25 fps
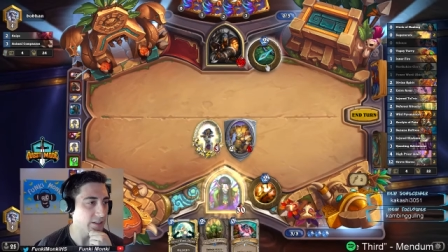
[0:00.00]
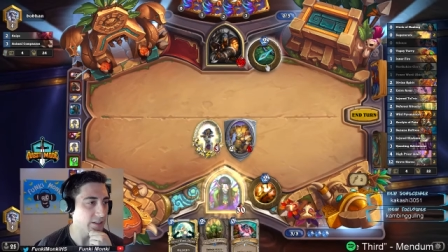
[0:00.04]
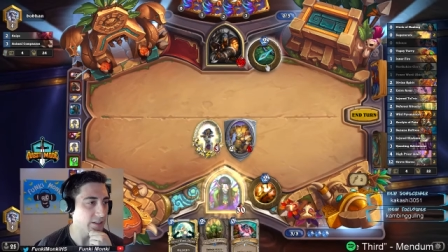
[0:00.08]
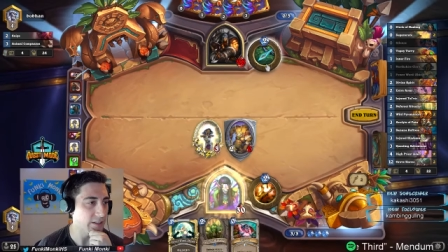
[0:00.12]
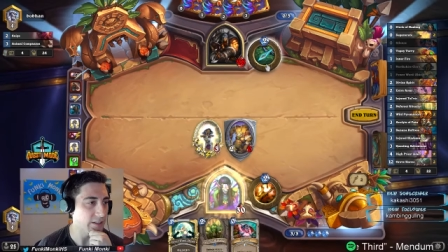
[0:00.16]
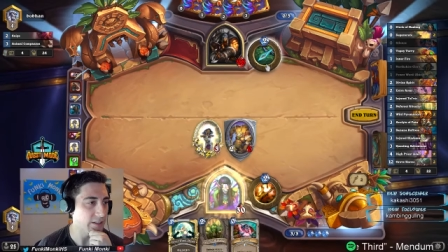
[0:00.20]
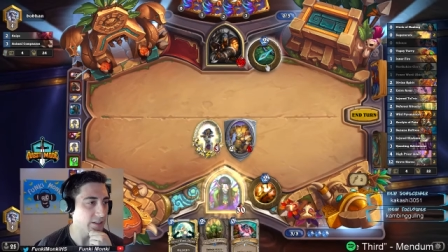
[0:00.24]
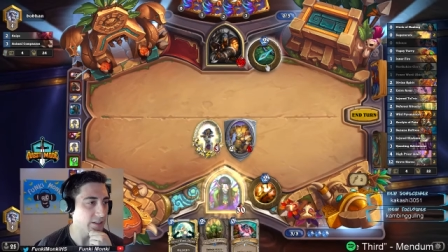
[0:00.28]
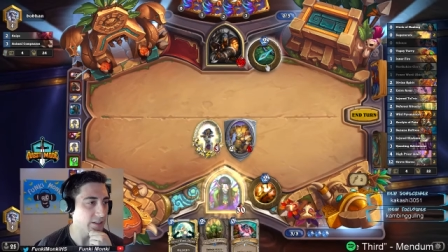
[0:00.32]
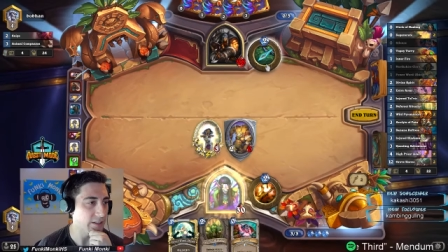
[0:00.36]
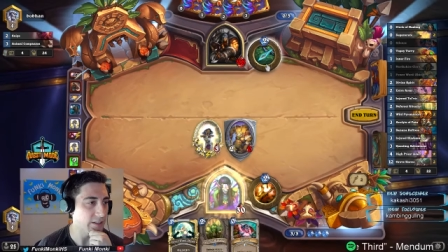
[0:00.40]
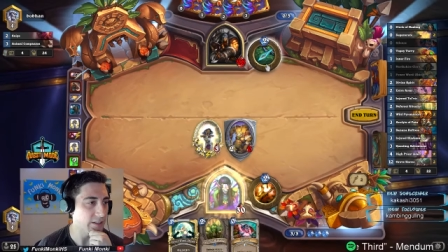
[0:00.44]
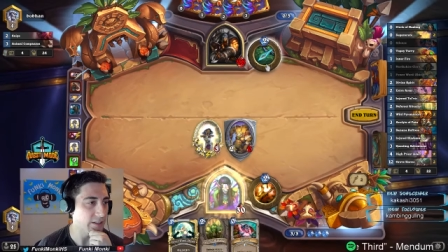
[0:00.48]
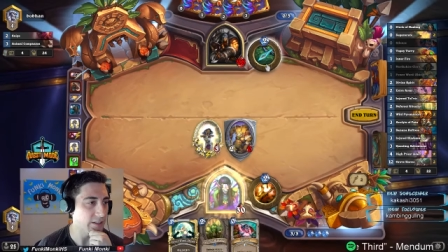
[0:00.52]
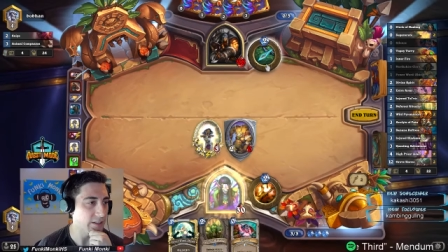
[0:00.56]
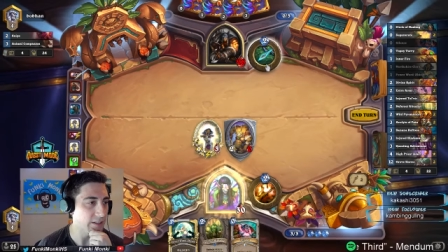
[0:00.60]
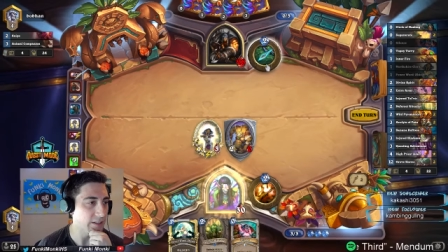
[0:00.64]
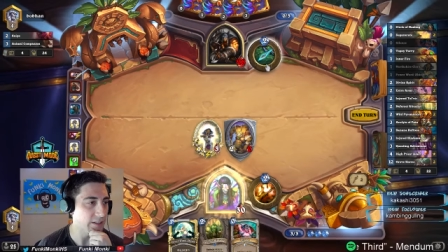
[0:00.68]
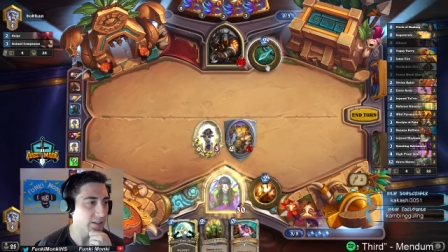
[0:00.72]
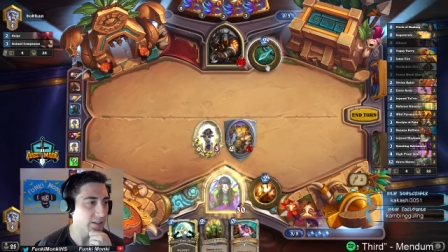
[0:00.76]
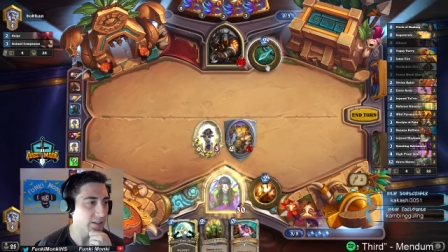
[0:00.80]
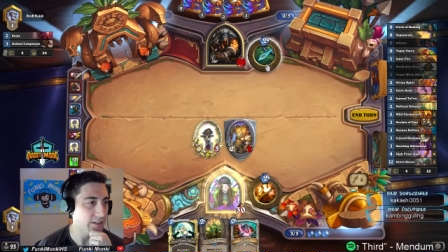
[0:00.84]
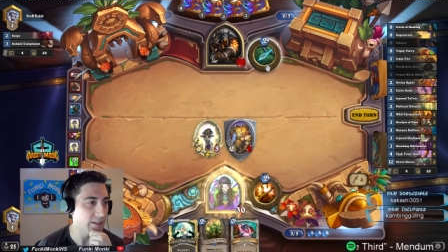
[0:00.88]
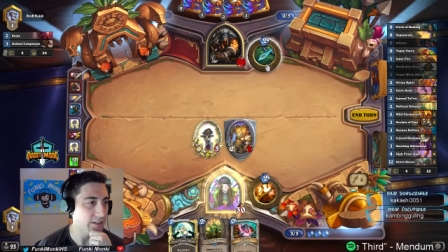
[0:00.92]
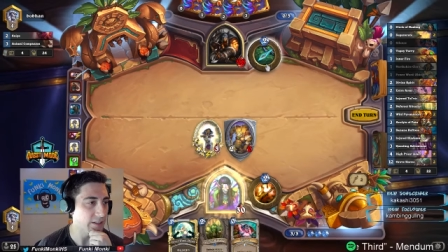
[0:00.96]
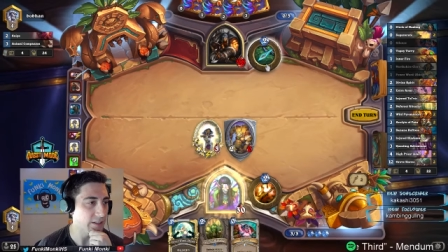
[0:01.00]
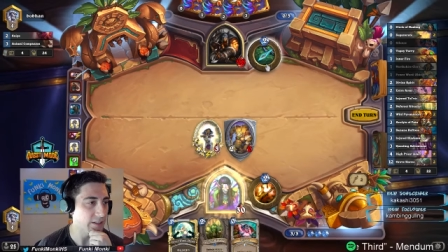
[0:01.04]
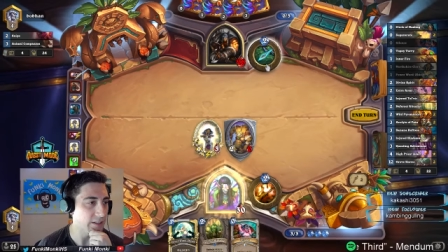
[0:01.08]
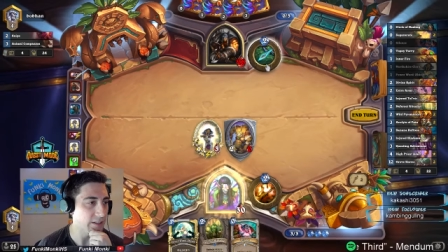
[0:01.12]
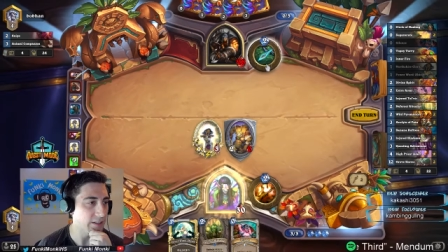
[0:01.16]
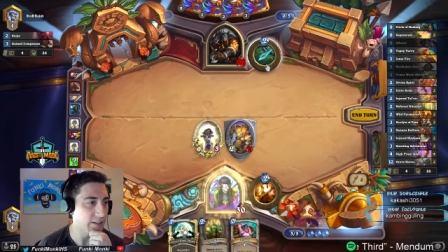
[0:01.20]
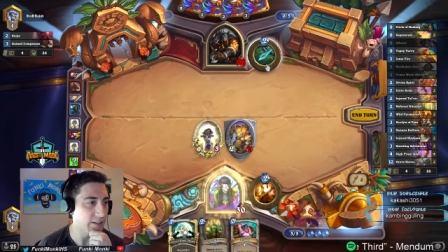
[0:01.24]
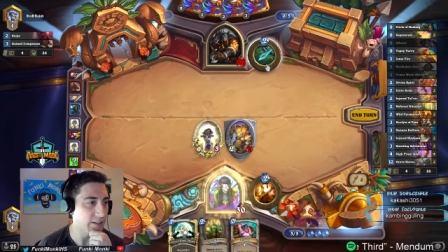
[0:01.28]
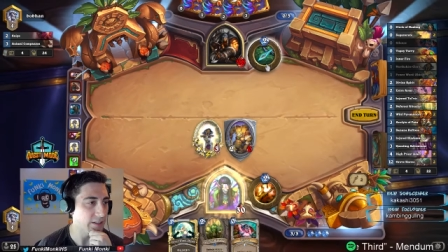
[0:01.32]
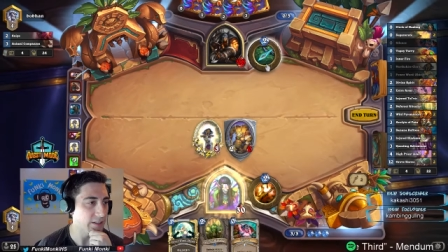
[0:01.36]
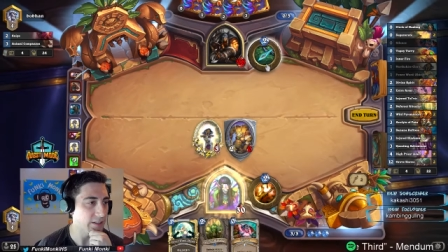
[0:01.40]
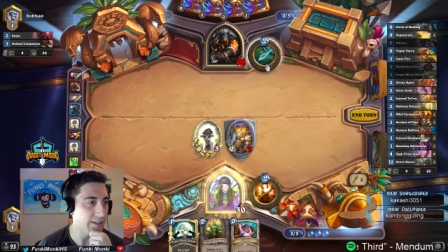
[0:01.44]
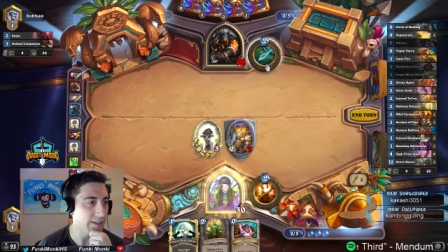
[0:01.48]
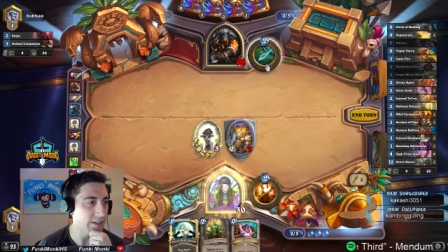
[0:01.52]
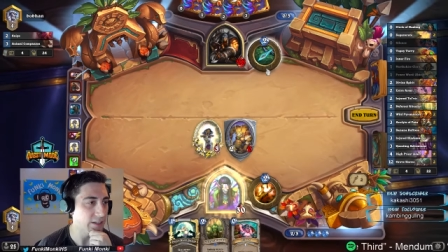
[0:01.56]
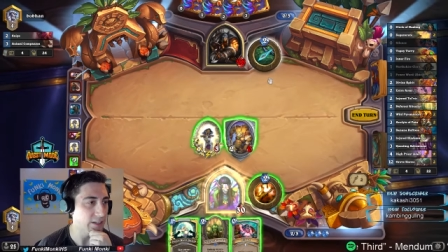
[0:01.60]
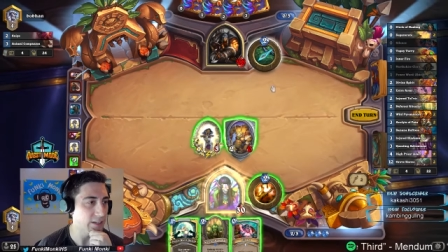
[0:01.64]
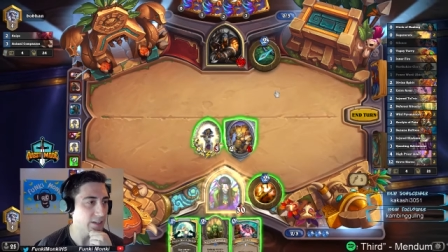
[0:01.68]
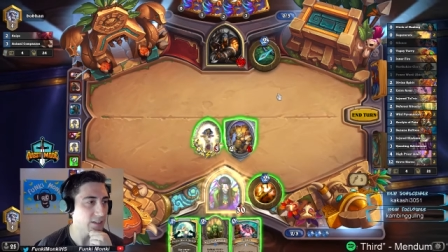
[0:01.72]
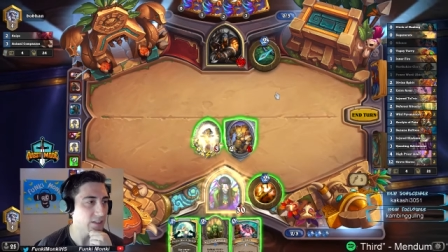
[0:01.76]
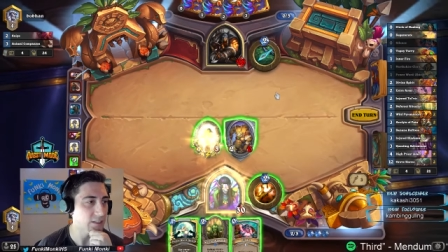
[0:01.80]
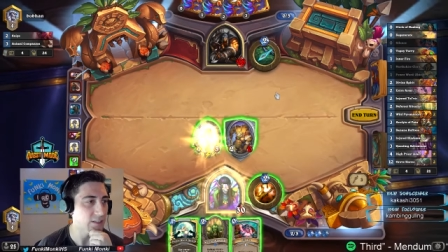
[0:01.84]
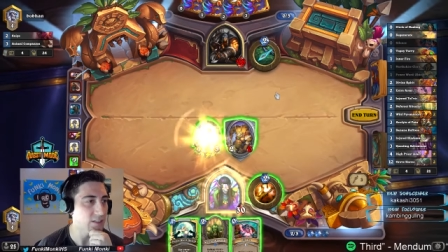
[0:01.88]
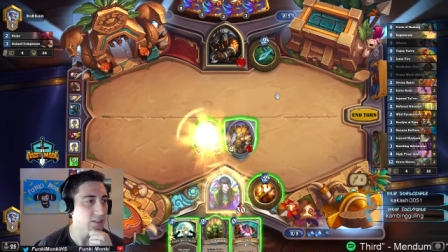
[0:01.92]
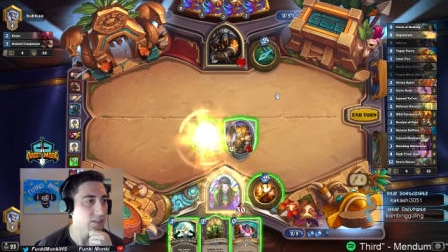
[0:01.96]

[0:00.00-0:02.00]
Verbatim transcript: Probably Power Word Shield my cleric,